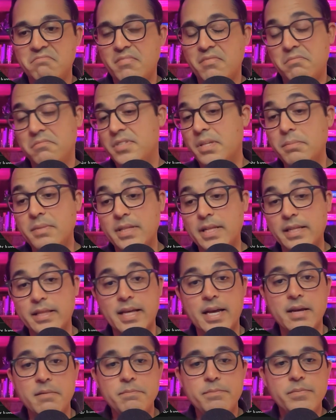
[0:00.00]
Something like
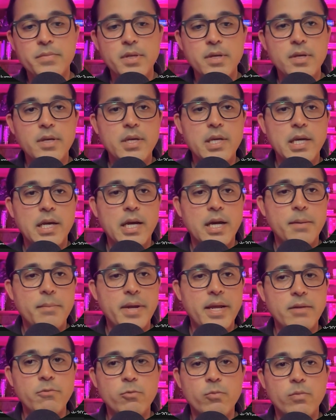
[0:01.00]
that.
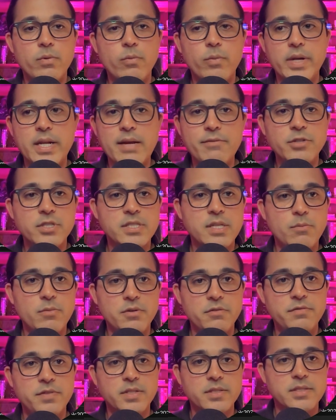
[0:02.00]
And whenever
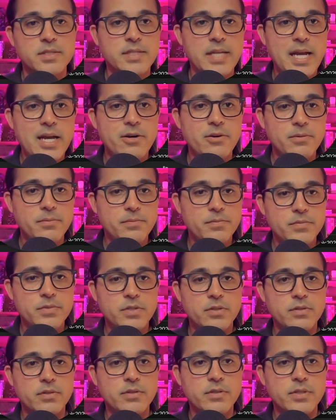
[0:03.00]
someone fills this out,
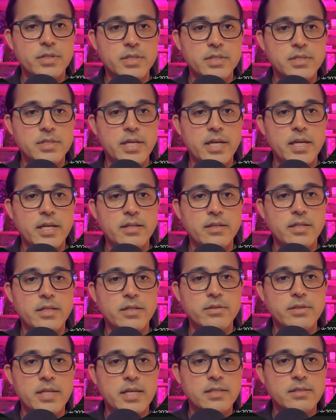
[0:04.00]
so you can say,
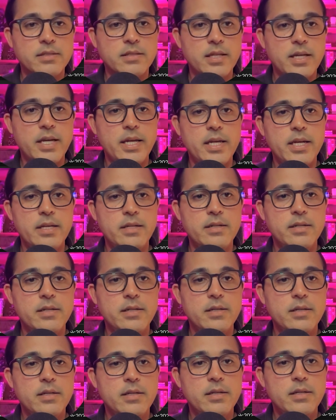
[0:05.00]
test client.
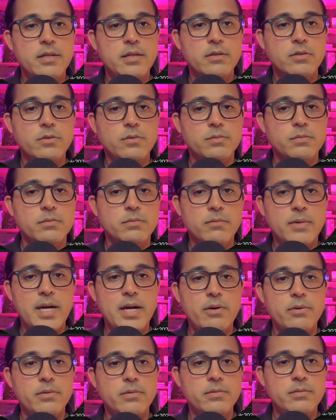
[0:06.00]
Ooh,
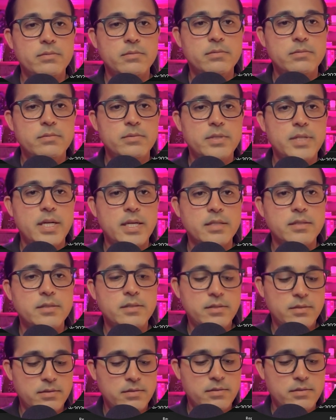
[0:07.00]
wow. Test